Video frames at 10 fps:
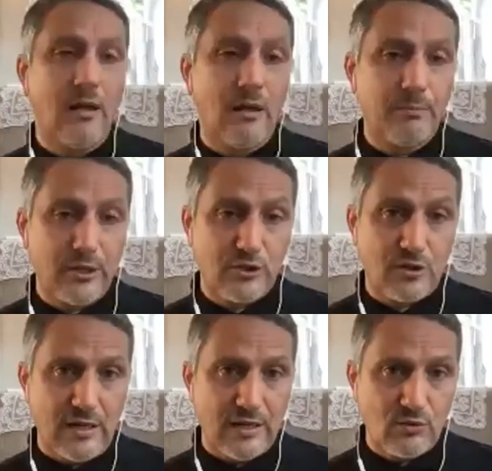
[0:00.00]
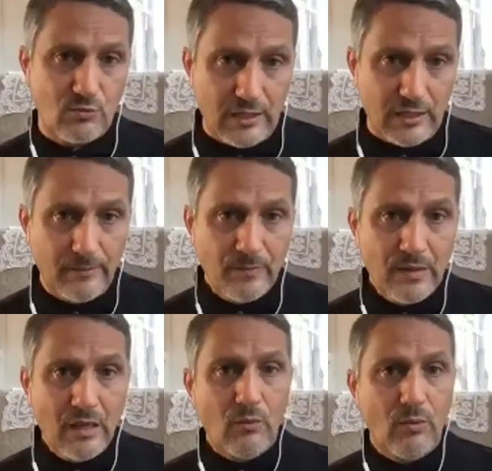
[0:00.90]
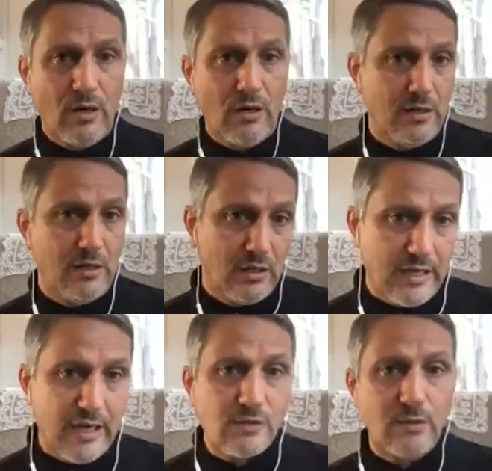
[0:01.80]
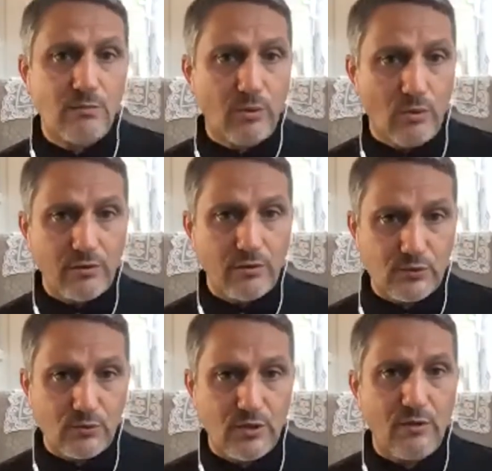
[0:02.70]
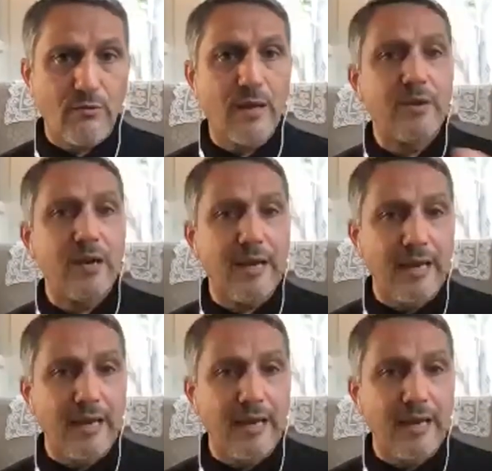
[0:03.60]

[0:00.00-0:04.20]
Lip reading: picture as well, where the engagement both of Saudi Arabia